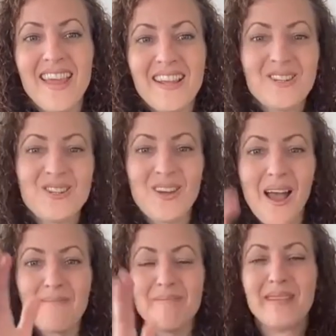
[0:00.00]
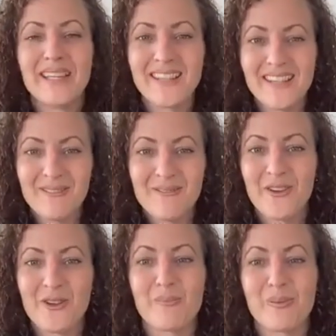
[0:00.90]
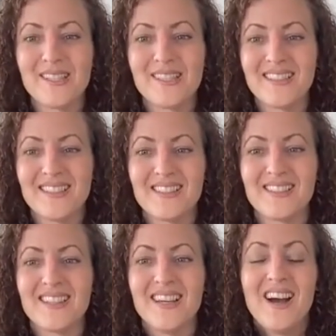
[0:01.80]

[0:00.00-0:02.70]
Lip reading: Thank you a million for your presence.